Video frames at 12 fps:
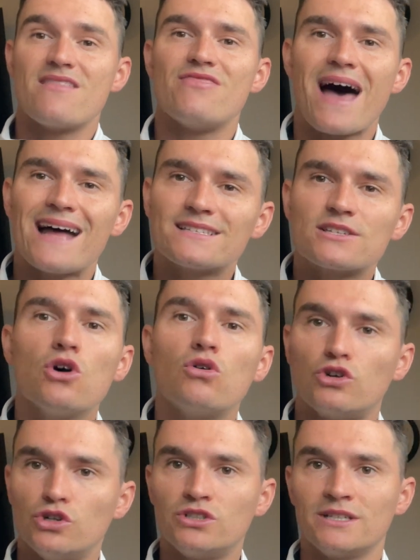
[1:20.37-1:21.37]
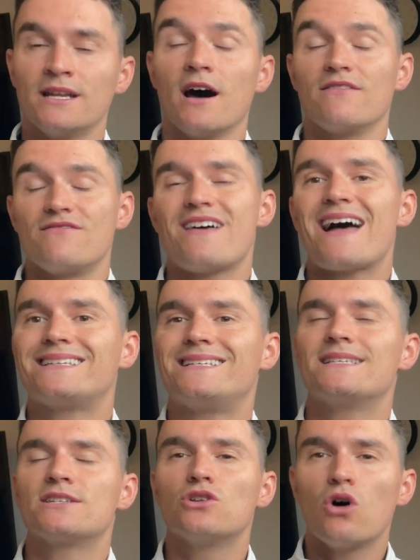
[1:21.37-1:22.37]
That's not good enough. That
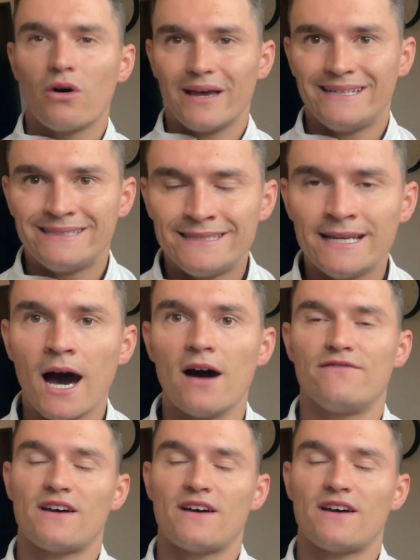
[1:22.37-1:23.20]
is not enough.